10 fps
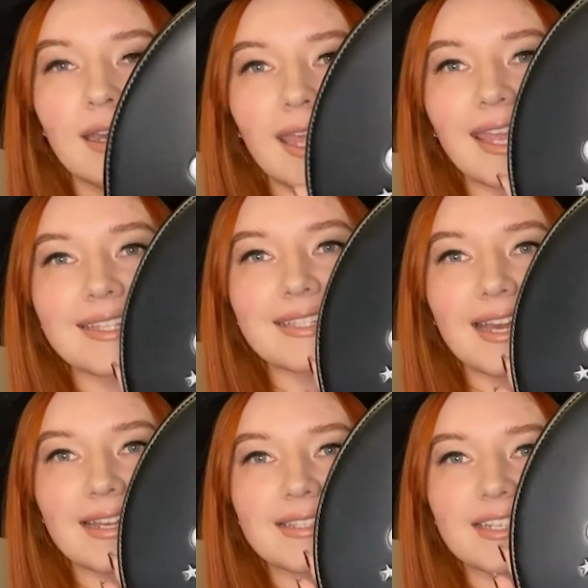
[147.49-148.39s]
It
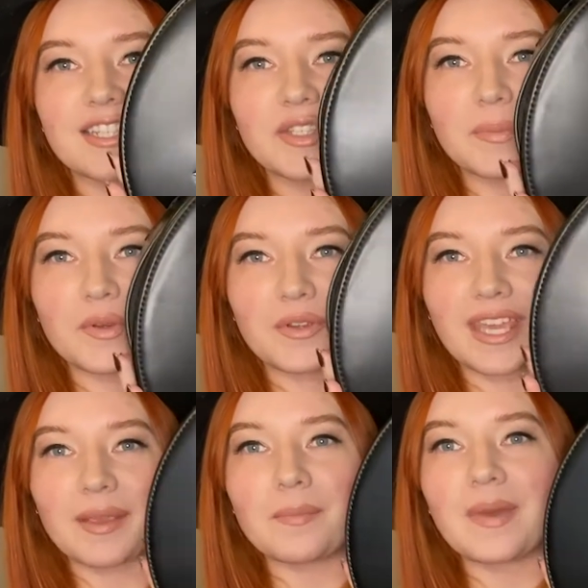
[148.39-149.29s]
says
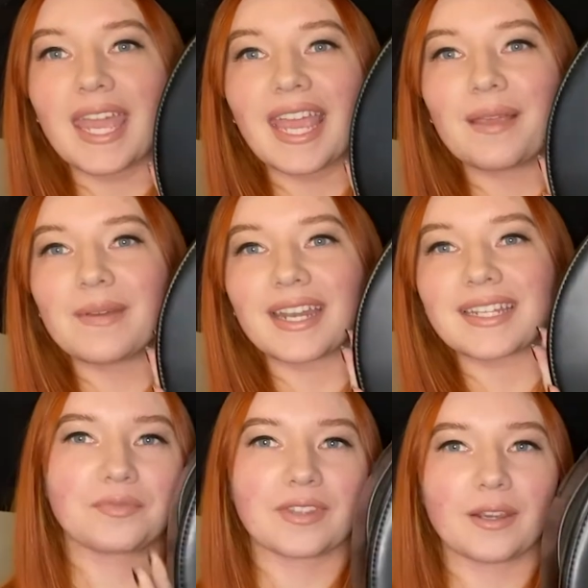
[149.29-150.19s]
Spooky Babe, and
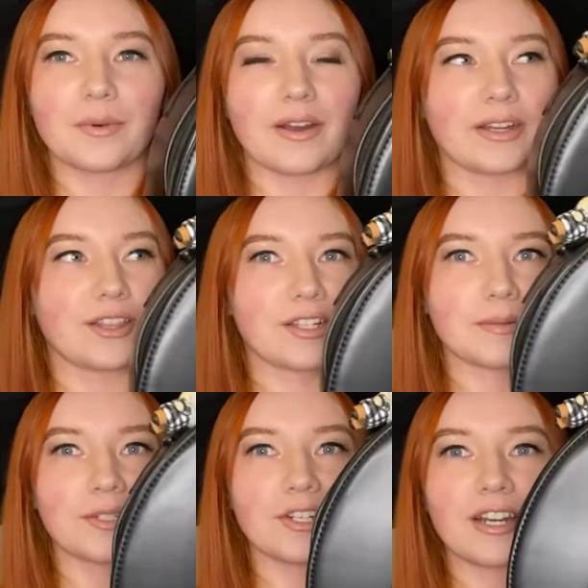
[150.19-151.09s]
it's, wow, I lost
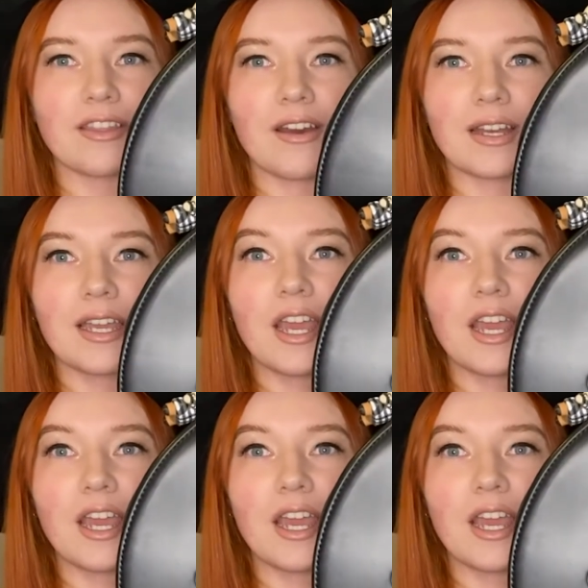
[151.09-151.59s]
my train of thought.